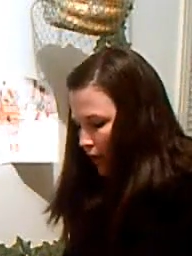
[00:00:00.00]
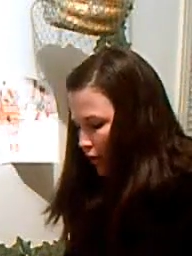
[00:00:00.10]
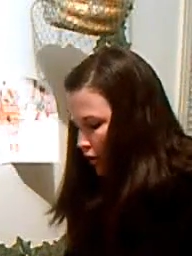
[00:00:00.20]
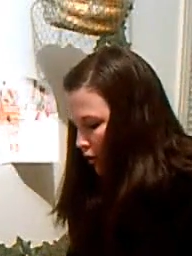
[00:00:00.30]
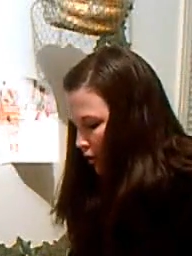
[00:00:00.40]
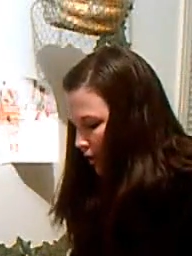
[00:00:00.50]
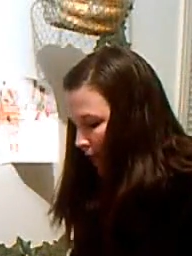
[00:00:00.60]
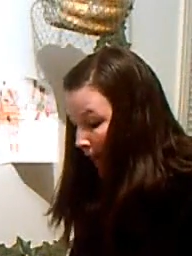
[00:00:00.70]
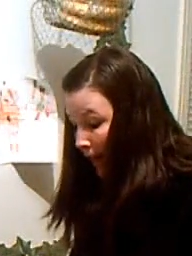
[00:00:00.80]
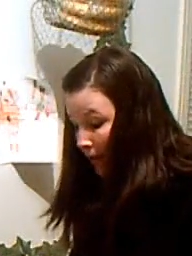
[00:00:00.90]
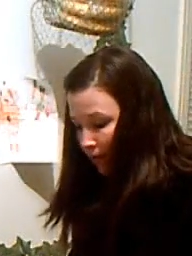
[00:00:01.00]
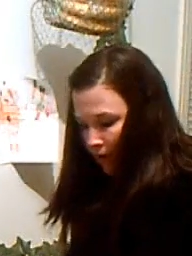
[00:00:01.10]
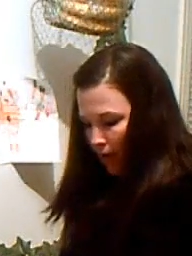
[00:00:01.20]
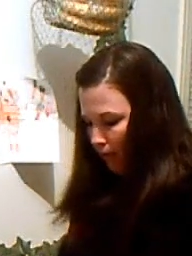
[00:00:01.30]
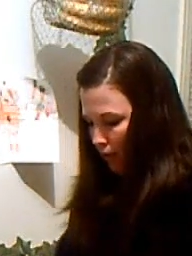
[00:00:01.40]
rich,
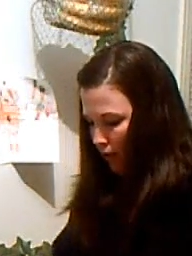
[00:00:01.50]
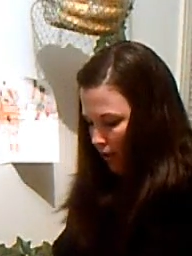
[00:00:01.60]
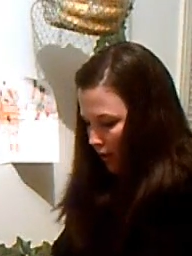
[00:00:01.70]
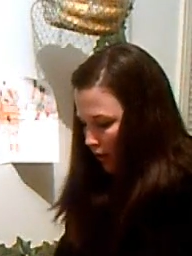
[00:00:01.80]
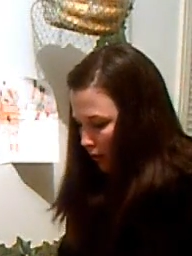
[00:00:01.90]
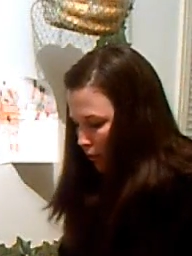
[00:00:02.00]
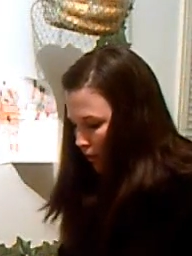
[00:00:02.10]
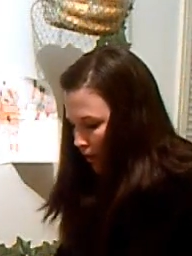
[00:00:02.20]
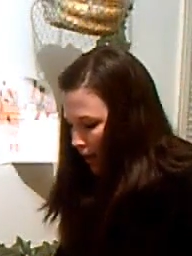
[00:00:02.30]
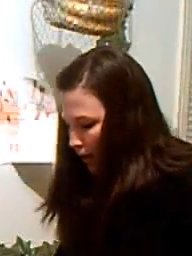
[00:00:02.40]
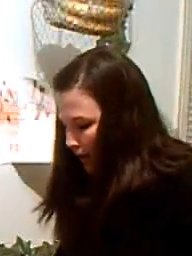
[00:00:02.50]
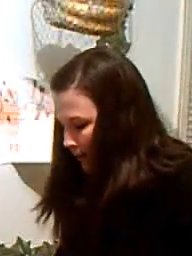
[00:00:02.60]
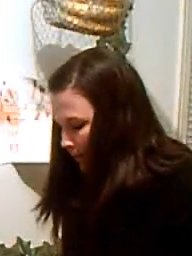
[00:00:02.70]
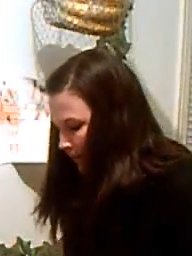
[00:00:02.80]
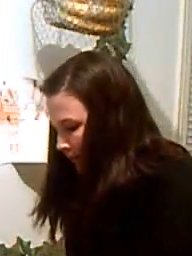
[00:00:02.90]
tangy flavor to this whole
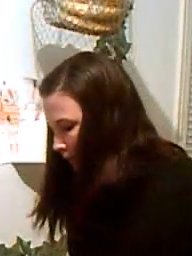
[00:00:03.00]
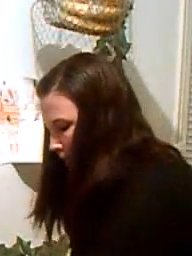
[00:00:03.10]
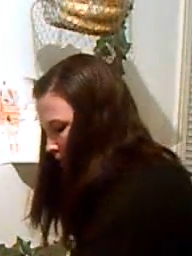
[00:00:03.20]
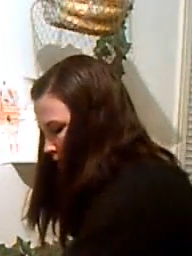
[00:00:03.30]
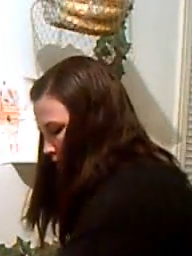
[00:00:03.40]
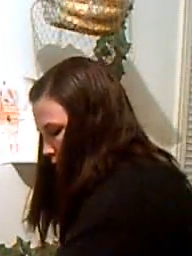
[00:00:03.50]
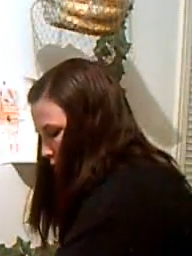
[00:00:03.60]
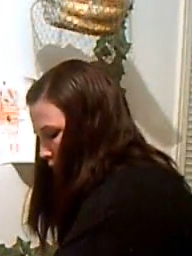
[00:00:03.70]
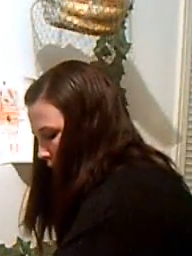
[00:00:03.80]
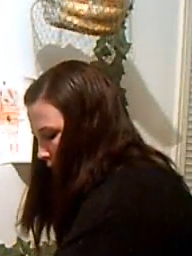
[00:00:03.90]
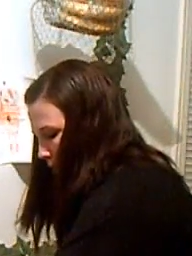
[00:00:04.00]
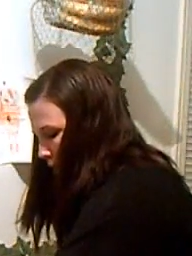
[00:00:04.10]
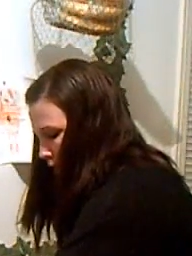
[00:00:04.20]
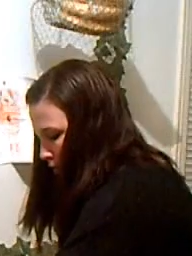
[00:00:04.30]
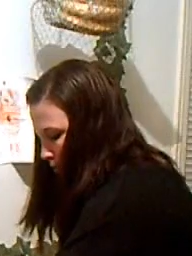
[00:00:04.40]
thing. It's
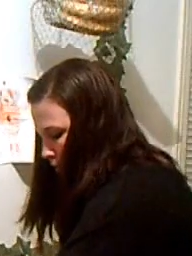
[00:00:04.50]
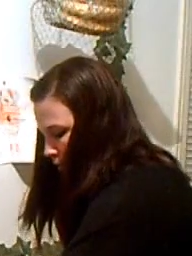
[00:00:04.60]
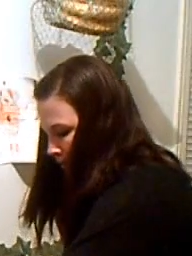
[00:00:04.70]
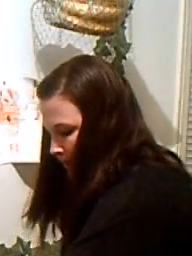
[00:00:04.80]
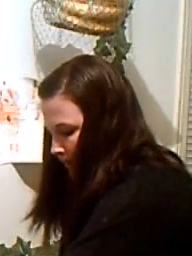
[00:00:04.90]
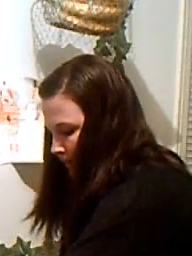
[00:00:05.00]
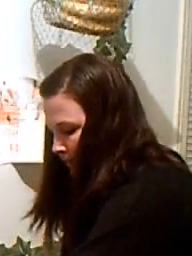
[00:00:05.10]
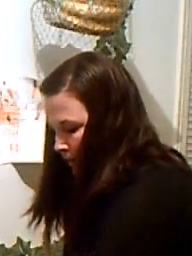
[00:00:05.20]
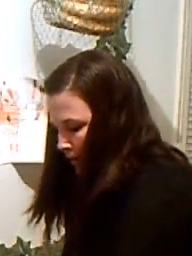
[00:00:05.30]
really wonderful.